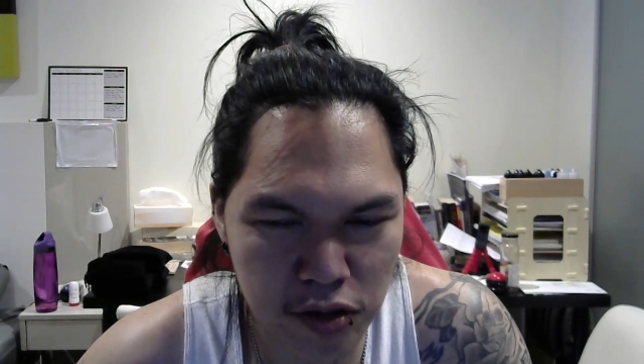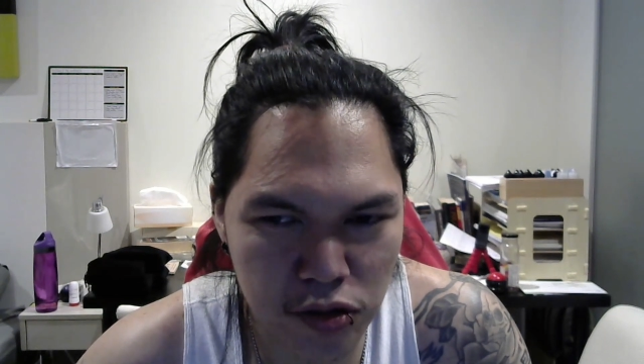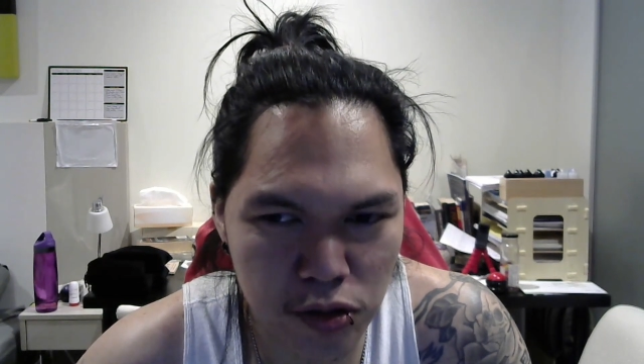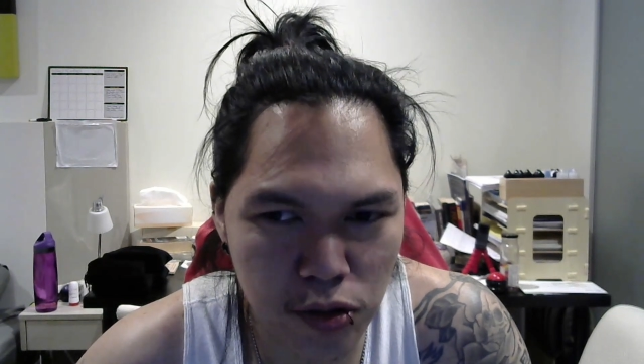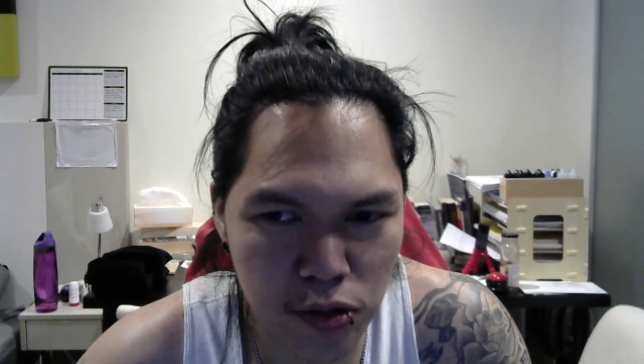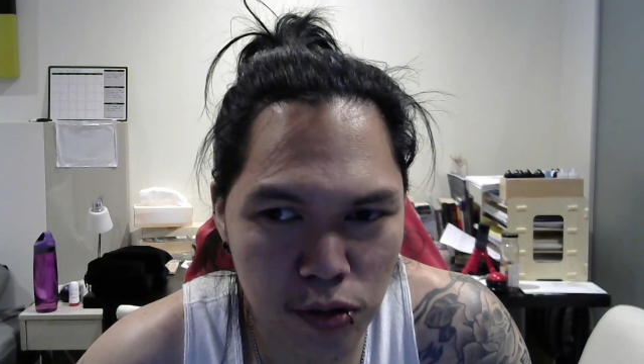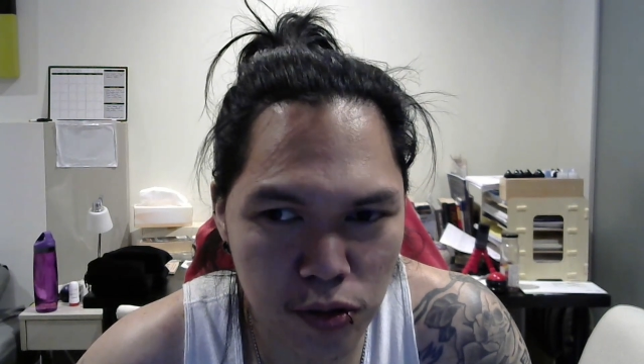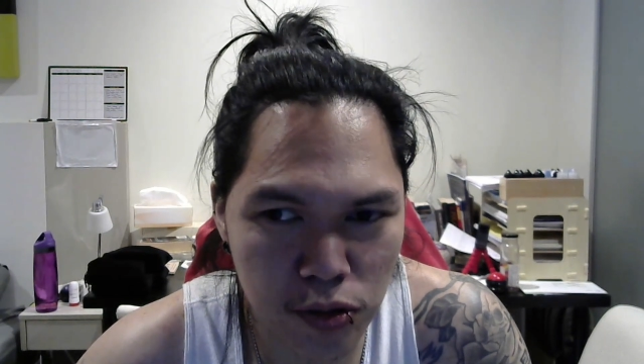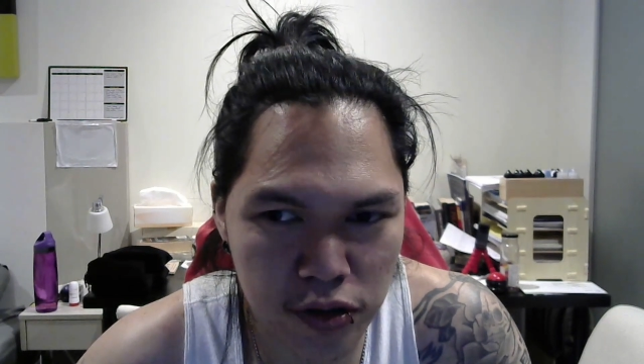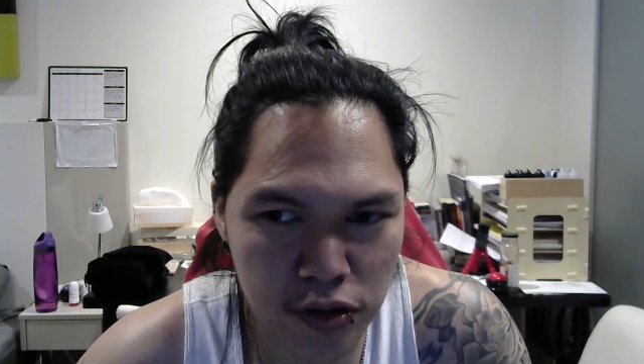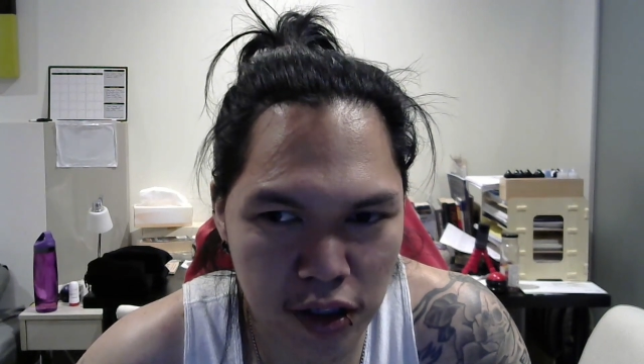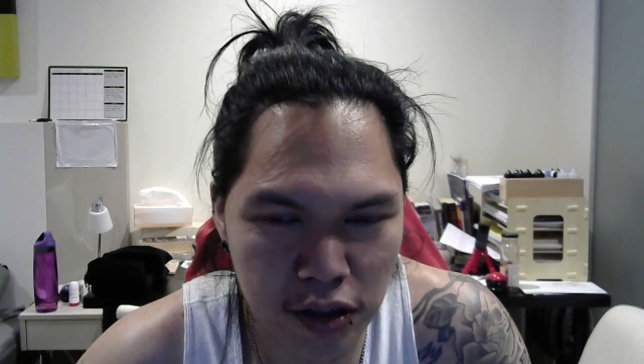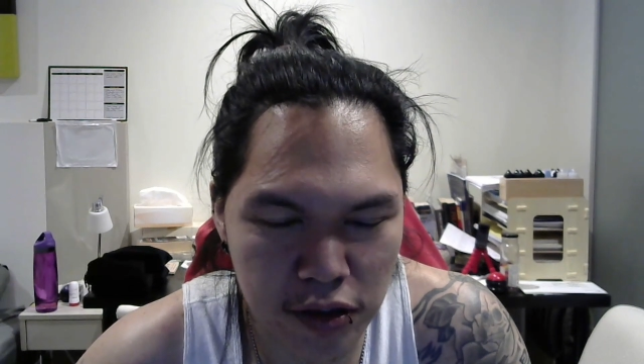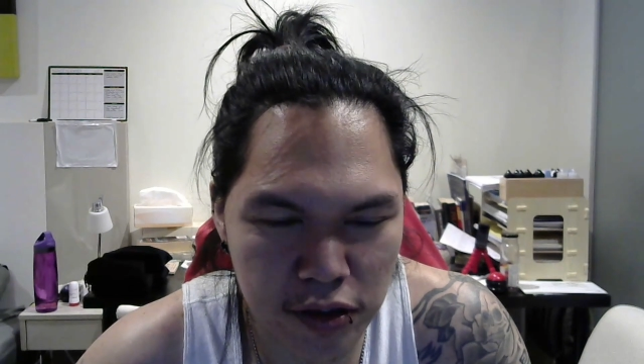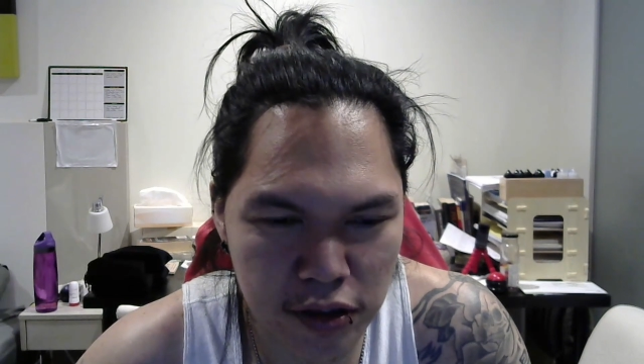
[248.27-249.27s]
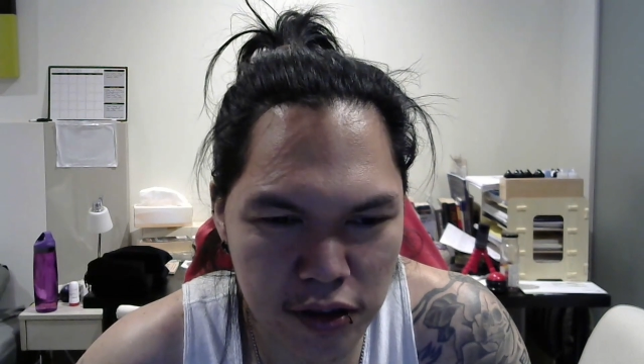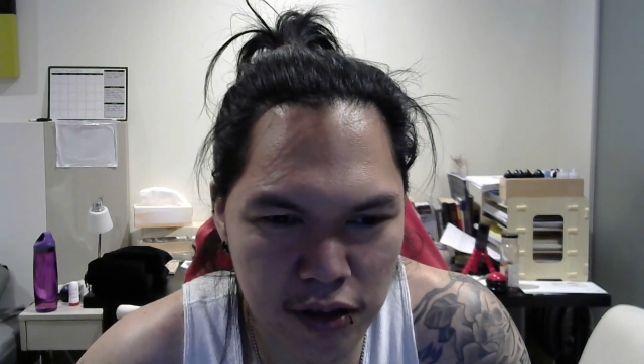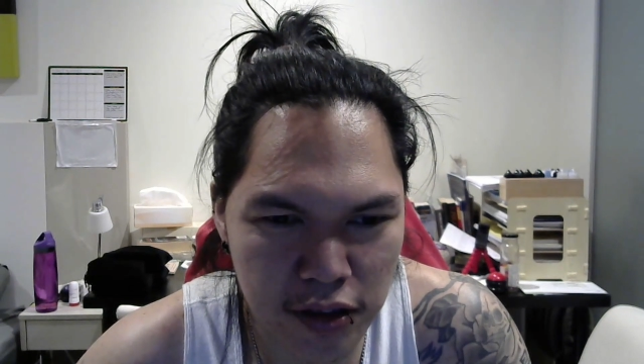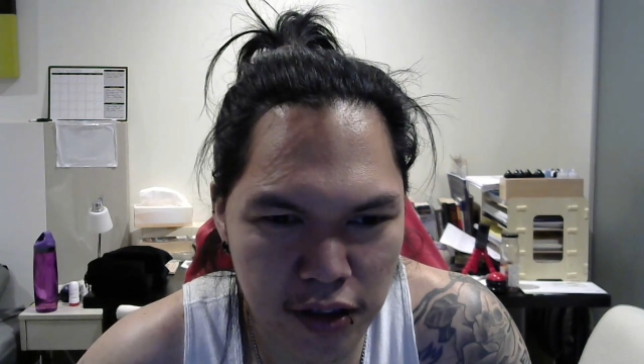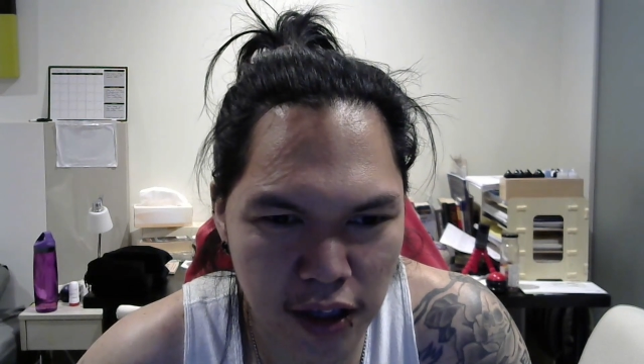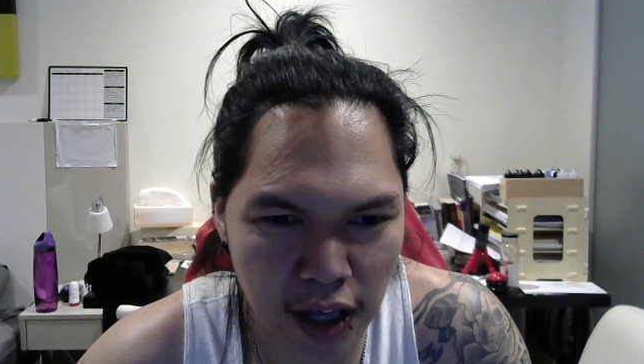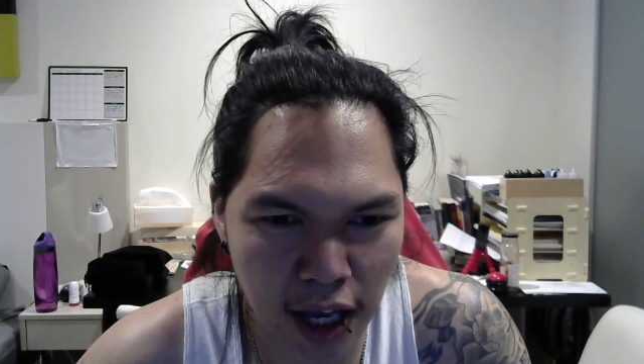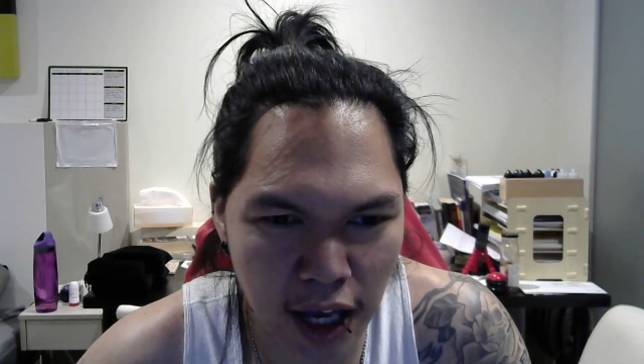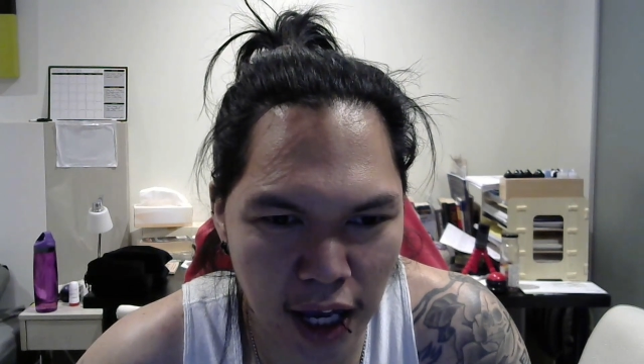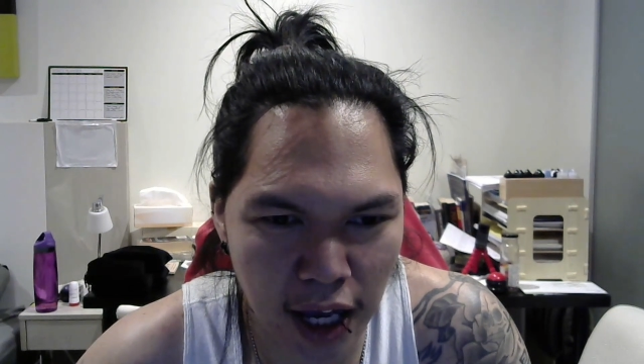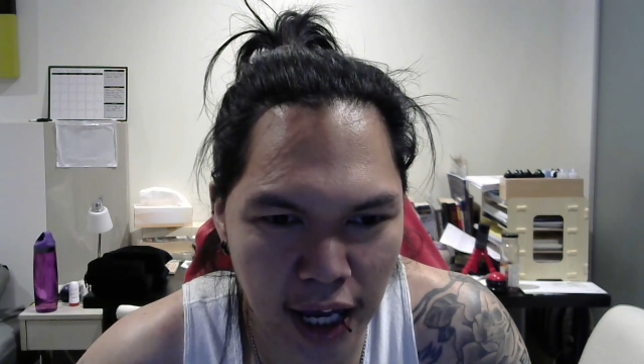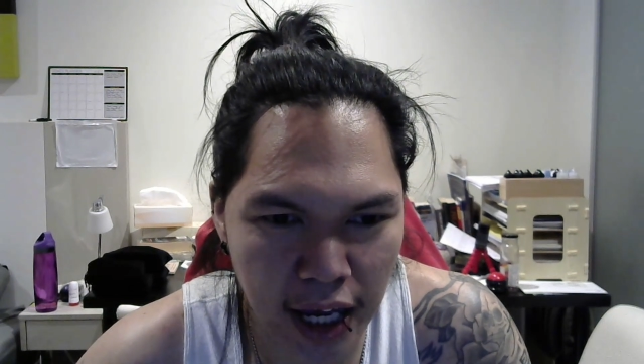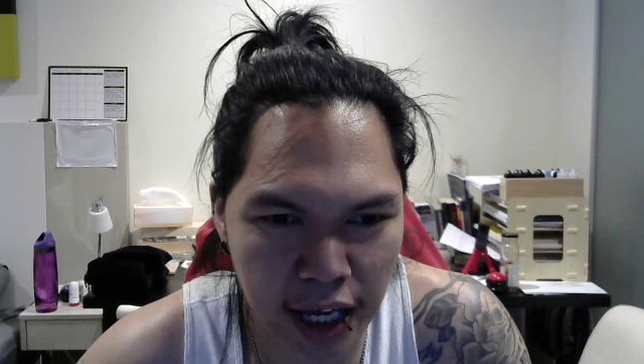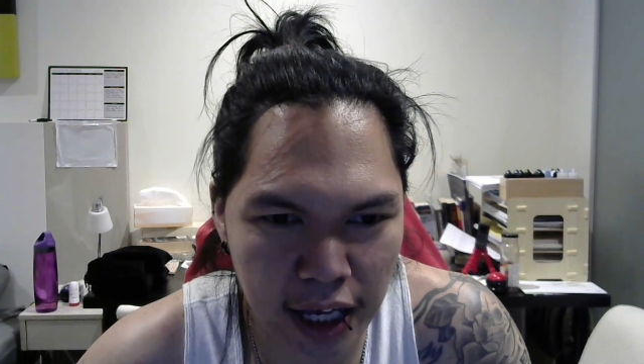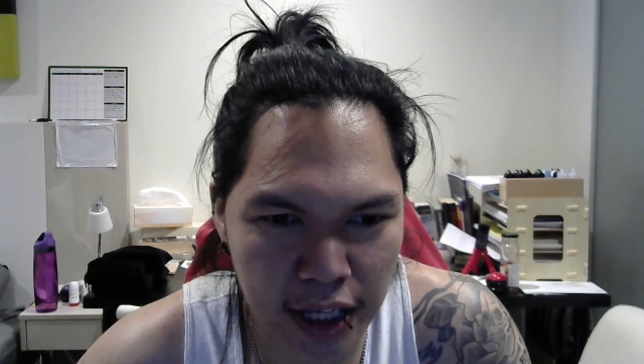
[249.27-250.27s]
too set on it,
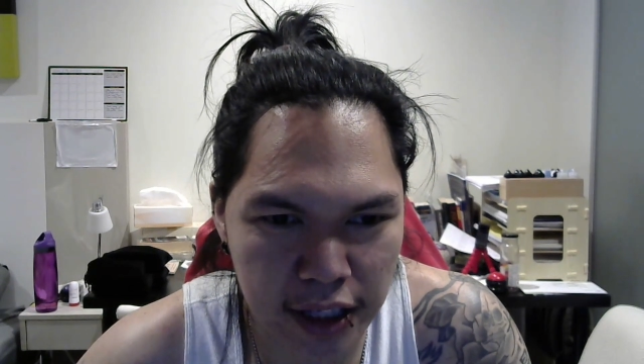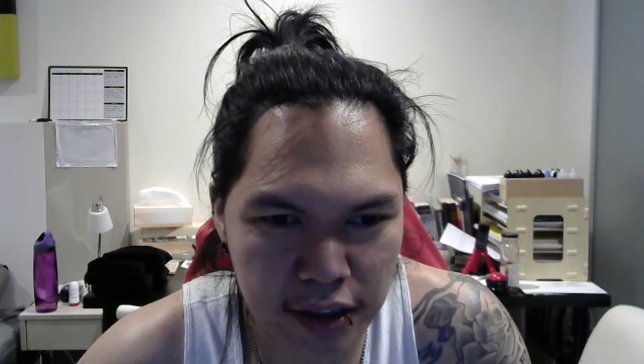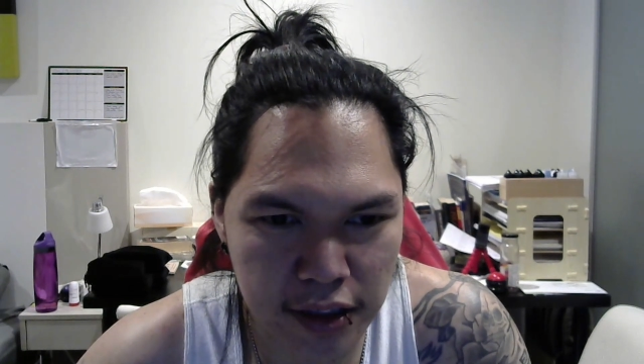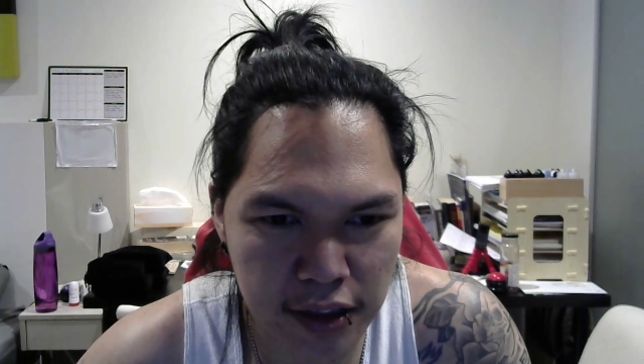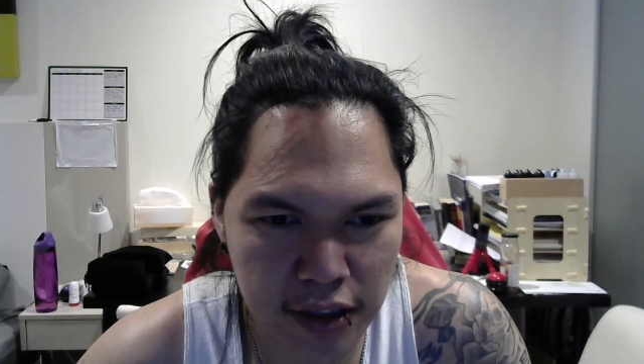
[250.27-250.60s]
and